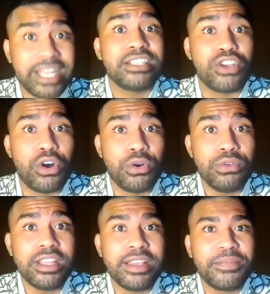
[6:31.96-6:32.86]
his
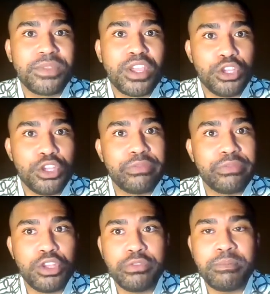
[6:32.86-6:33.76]
own,
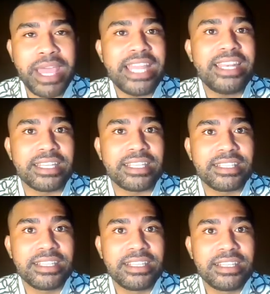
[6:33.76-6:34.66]
you've made it
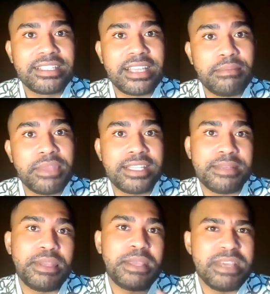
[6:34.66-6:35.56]
something to
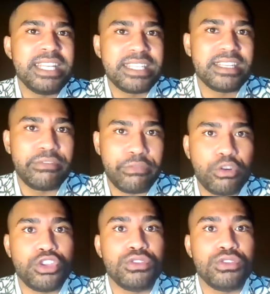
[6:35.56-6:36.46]
be militant for
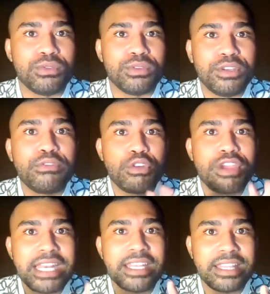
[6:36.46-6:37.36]
you. You've
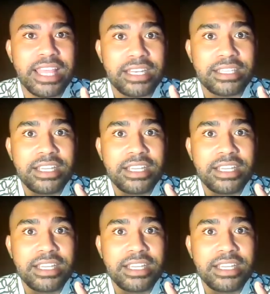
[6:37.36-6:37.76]
created that